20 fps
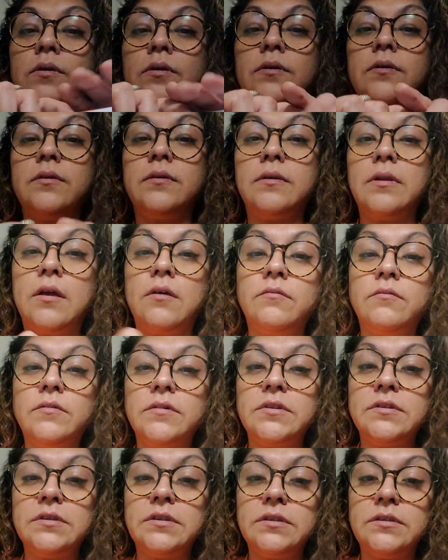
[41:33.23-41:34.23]
That
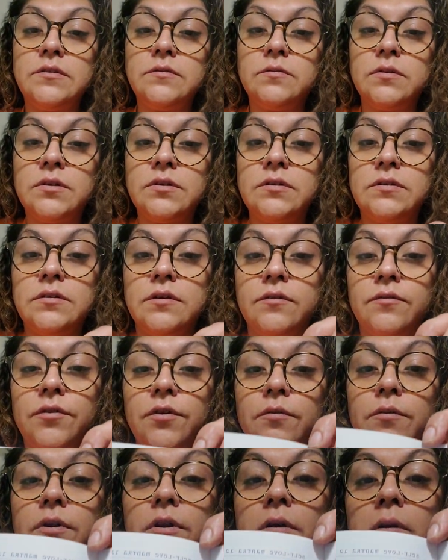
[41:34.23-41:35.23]
was this one, so if you
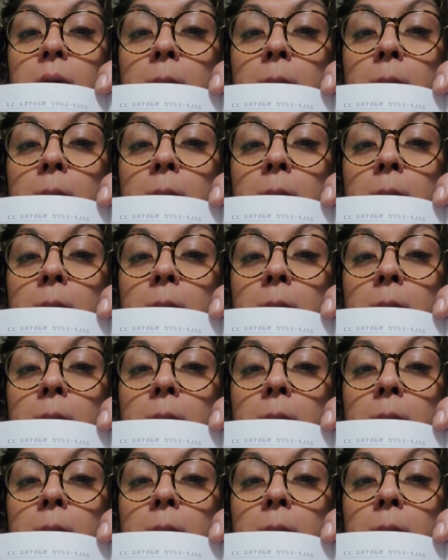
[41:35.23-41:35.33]
want